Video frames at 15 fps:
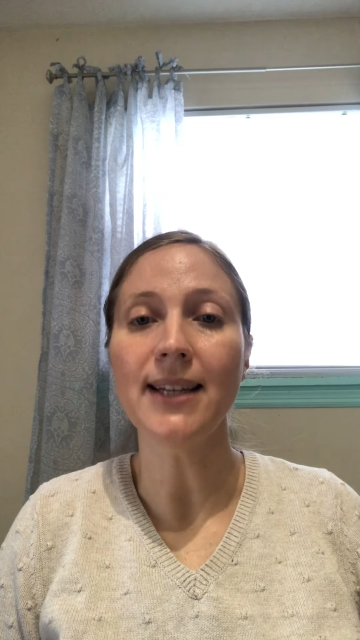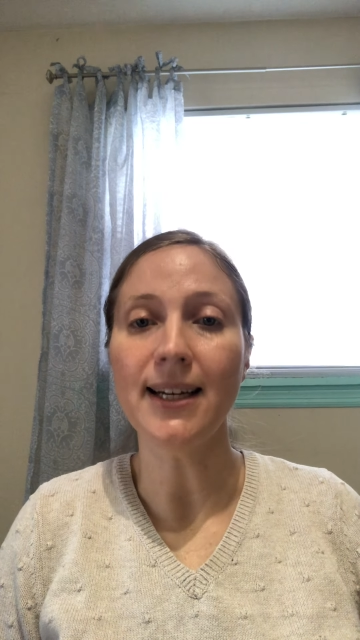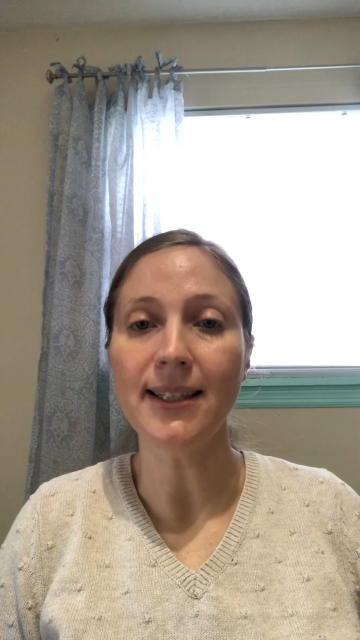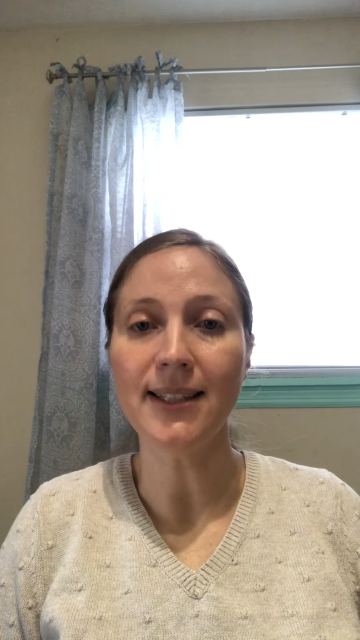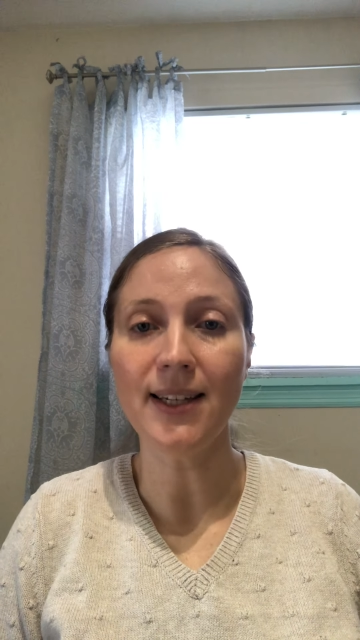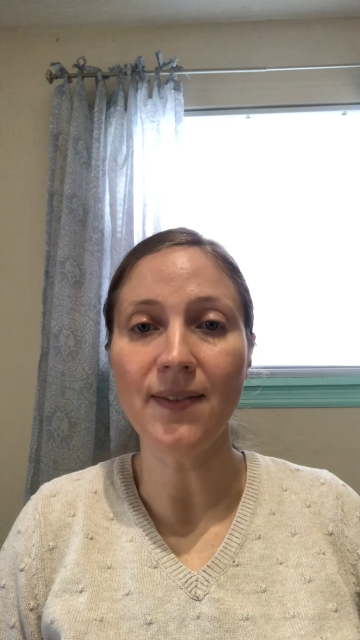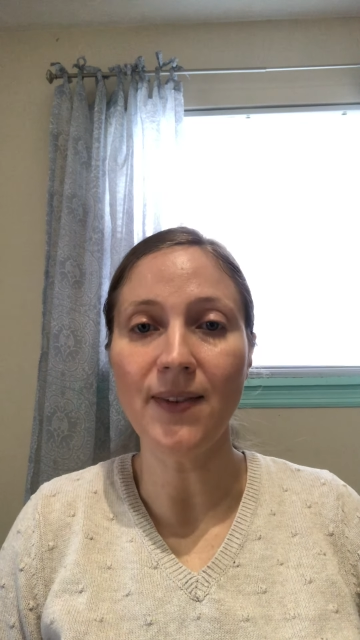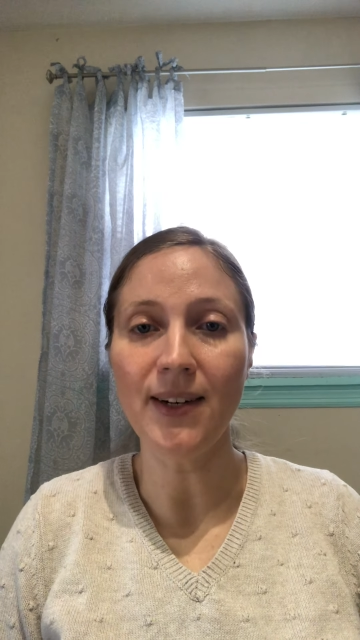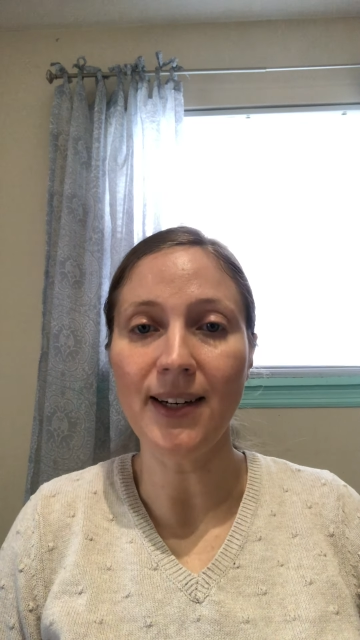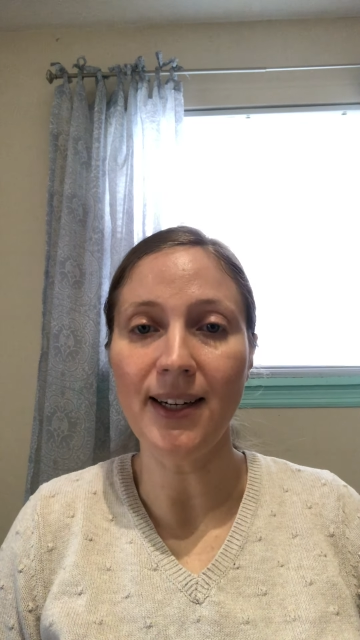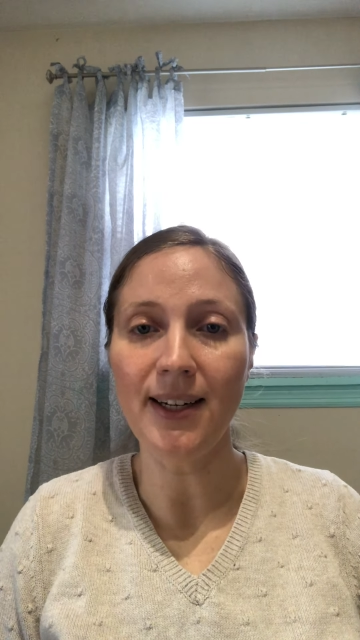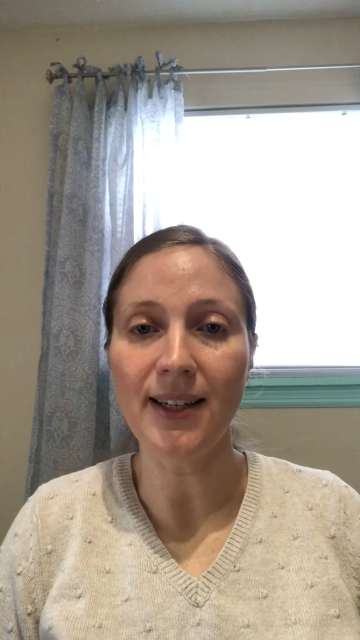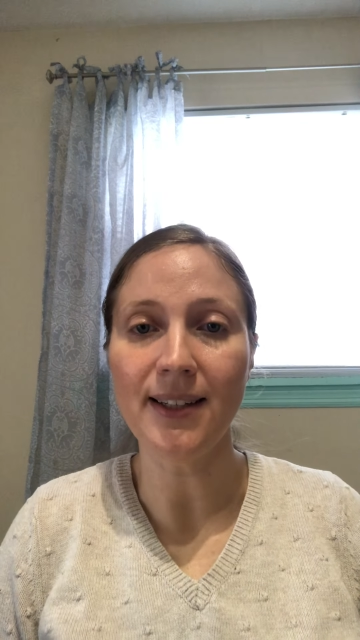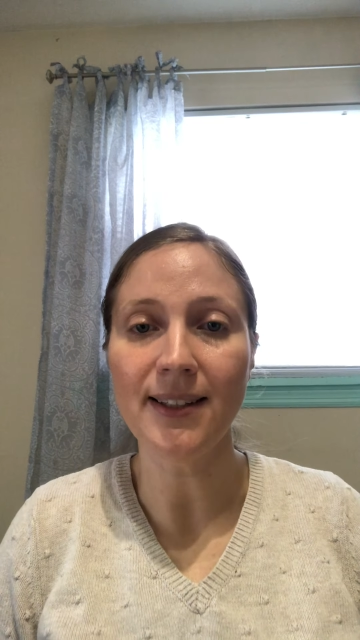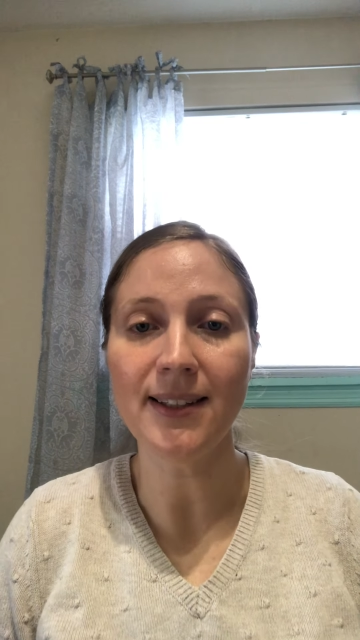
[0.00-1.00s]

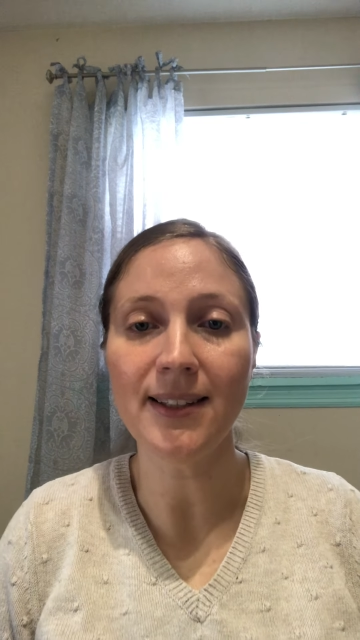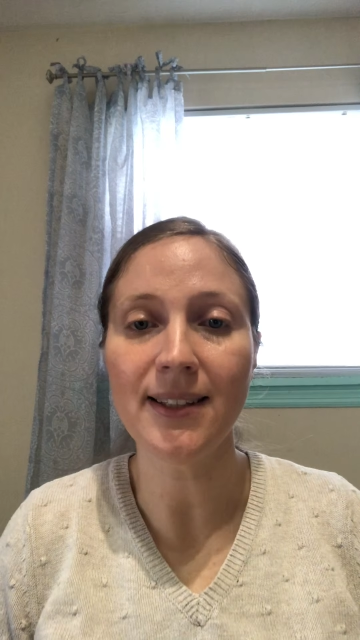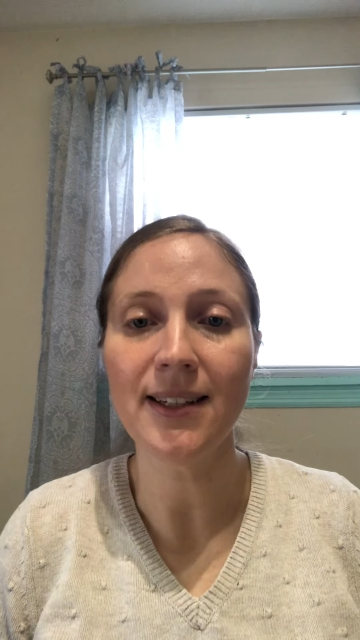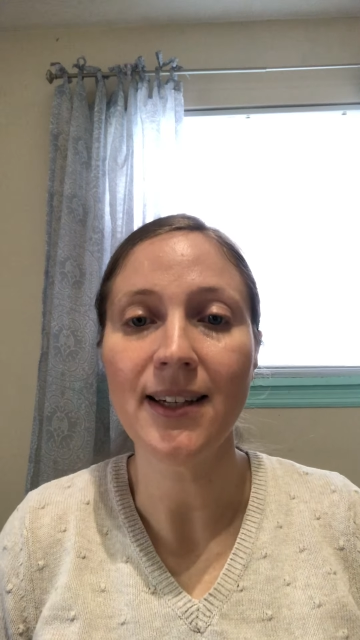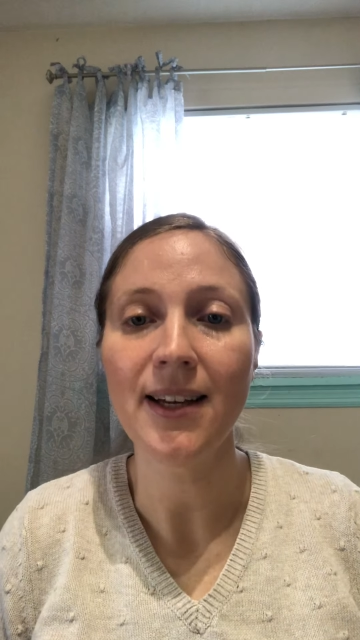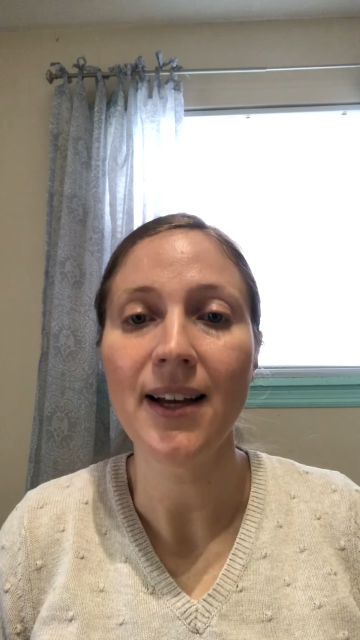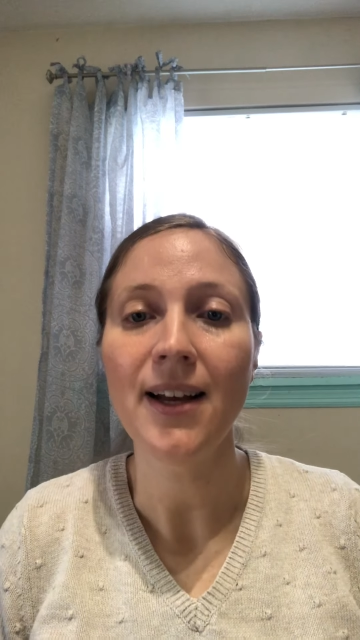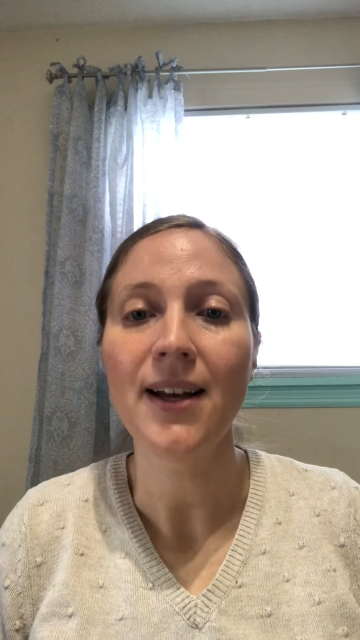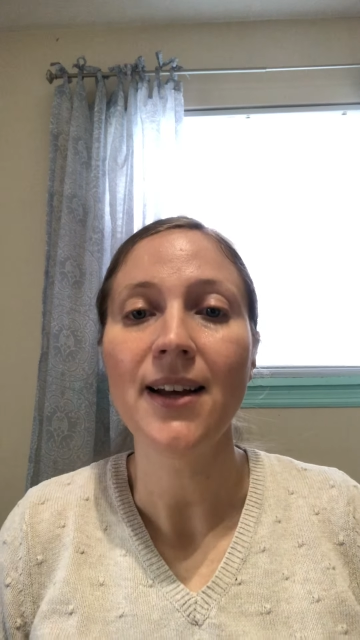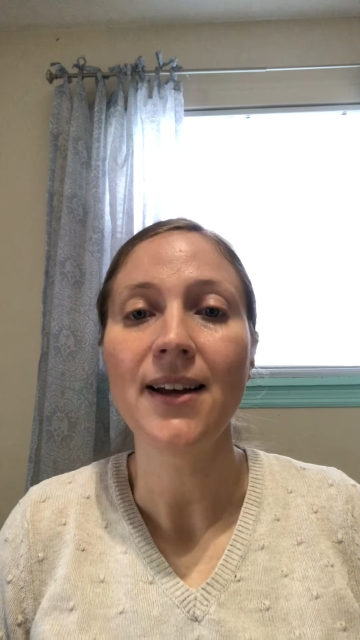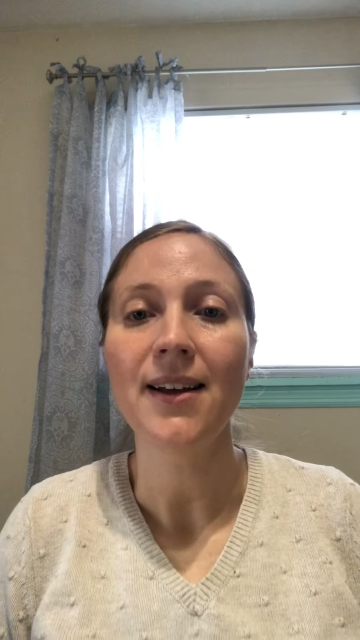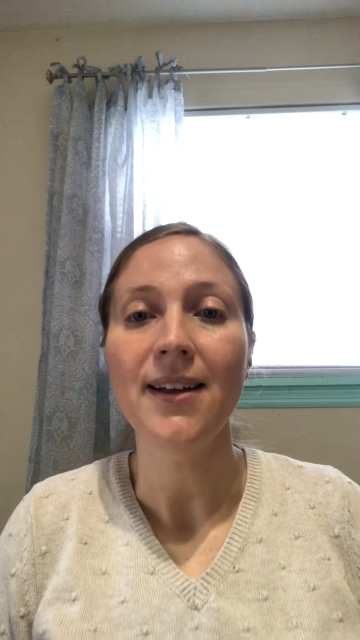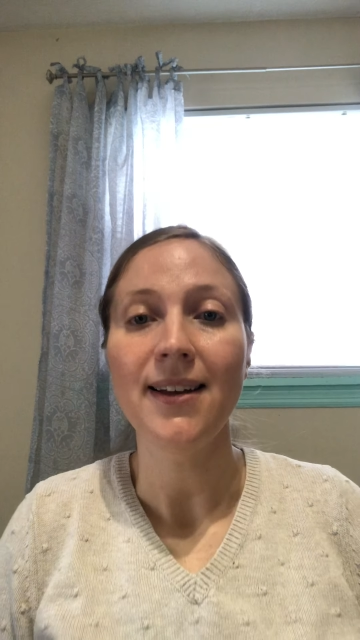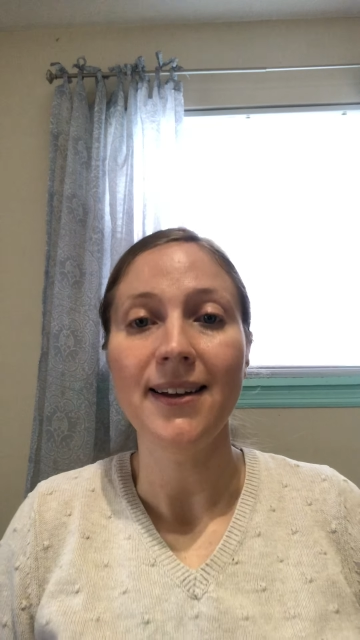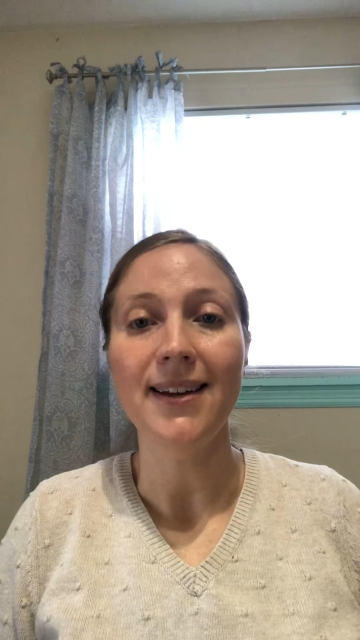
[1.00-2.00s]
activities,
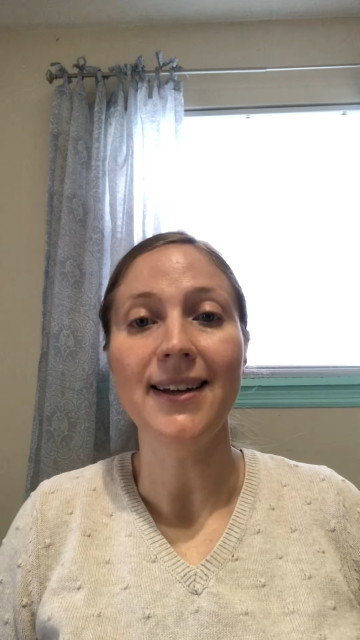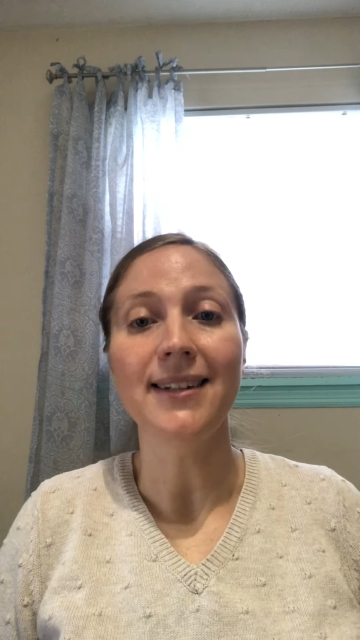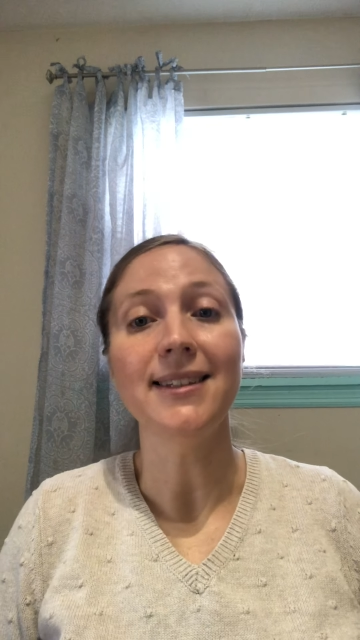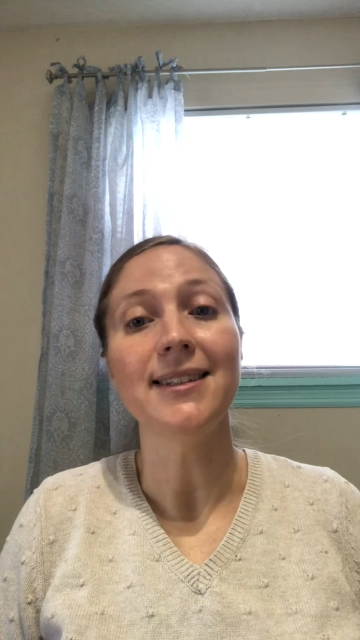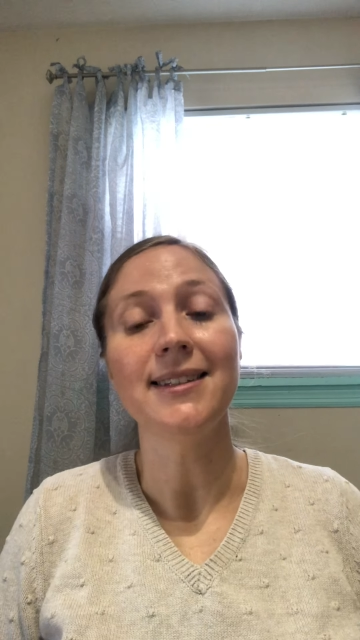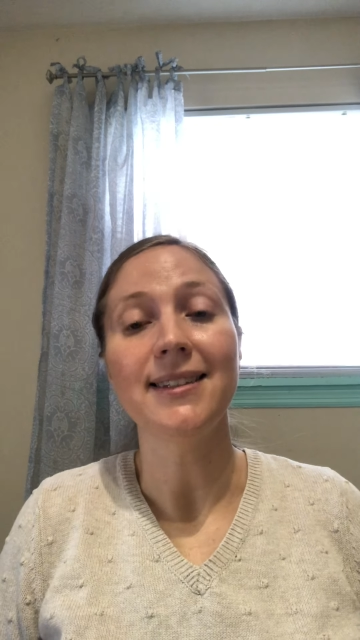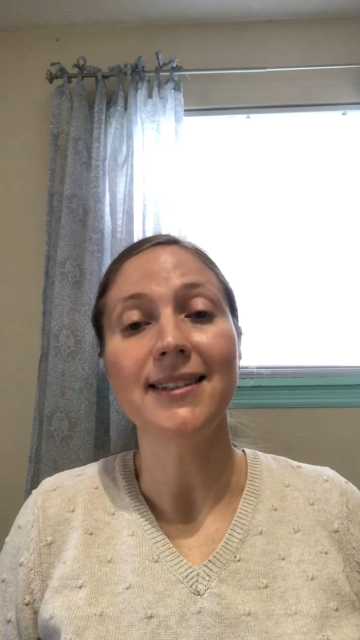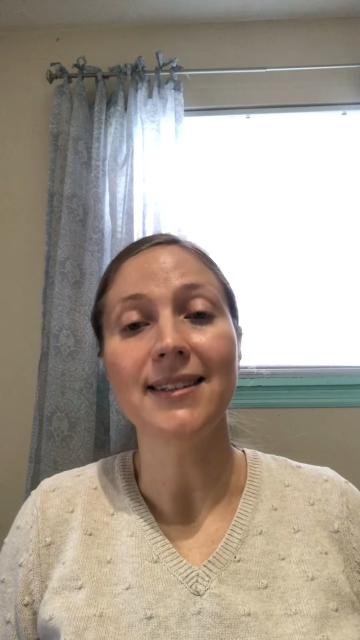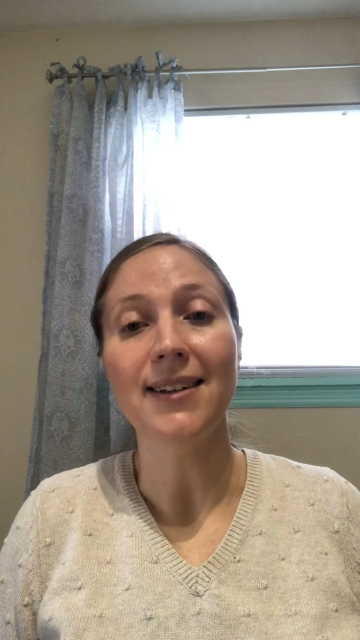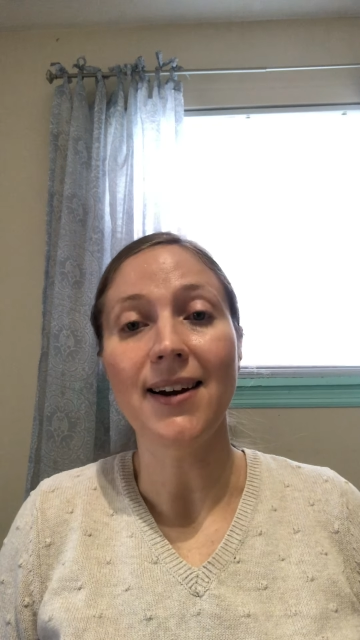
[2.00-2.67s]
it's